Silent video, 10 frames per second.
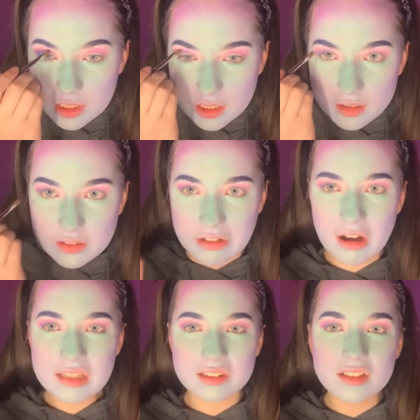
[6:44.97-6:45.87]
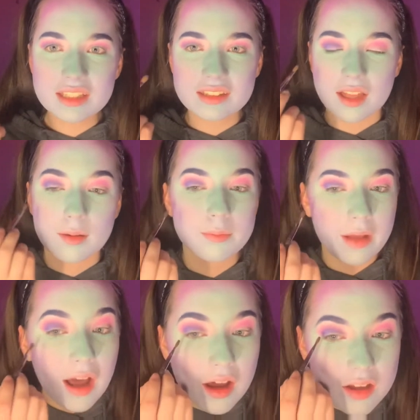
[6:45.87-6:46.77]
It's not looking that
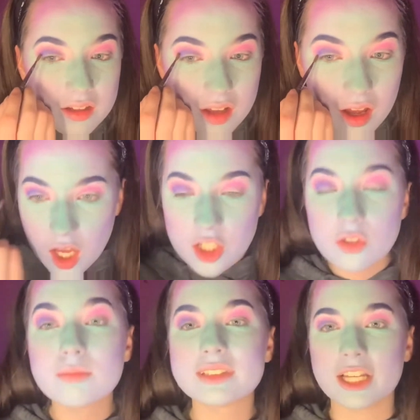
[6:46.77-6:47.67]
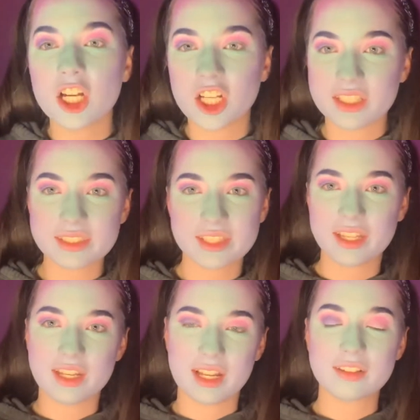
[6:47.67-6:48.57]
bad. I know I'm saying all this and then the
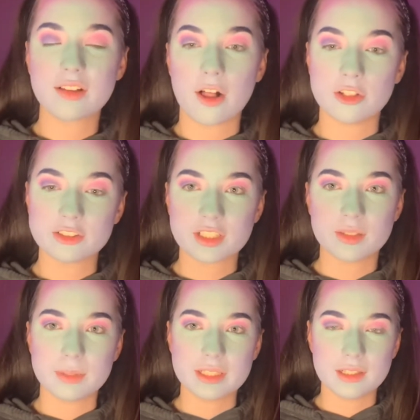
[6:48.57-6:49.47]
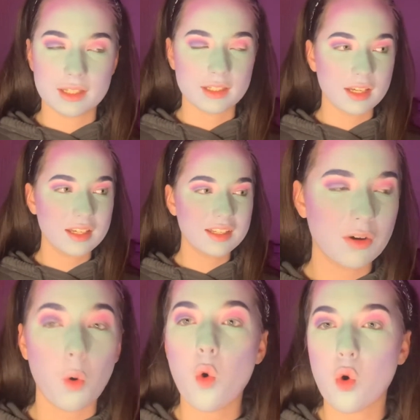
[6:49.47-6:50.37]
next color is gonna be like
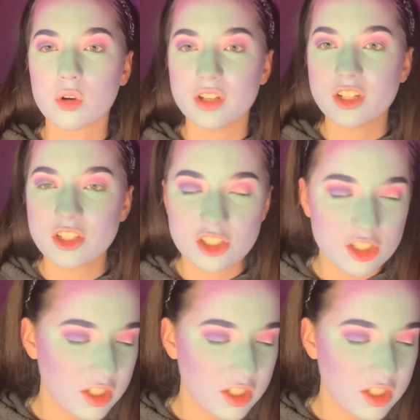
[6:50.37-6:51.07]
orange.